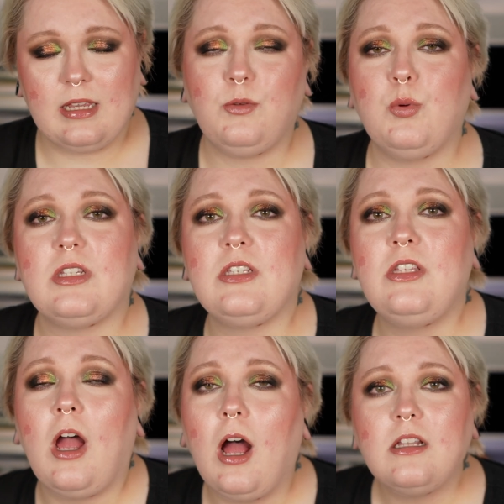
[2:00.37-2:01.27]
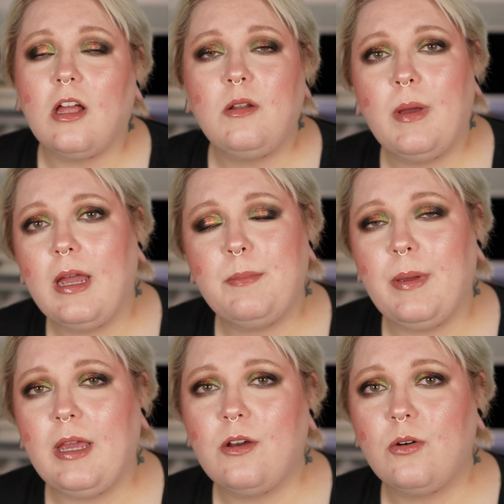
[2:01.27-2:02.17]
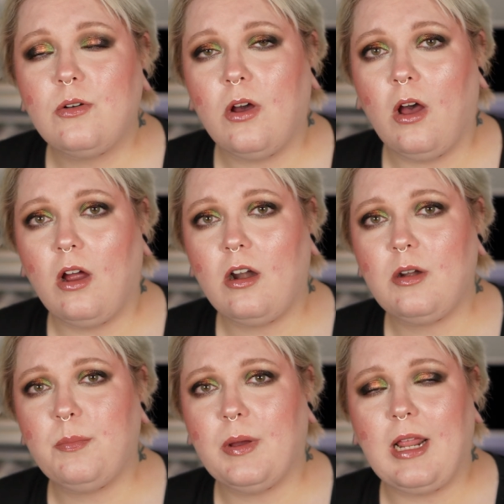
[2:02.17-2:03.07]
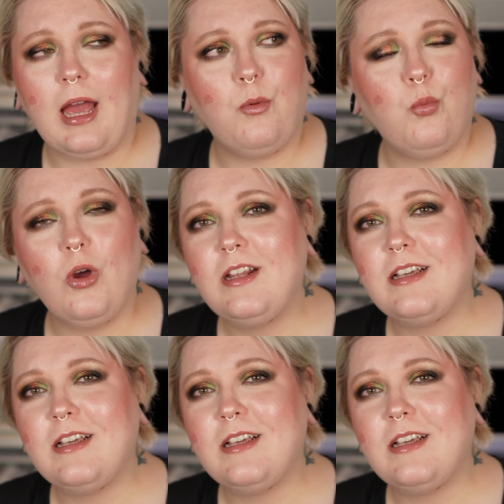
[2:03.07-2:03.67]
was not on my bingo card, but I want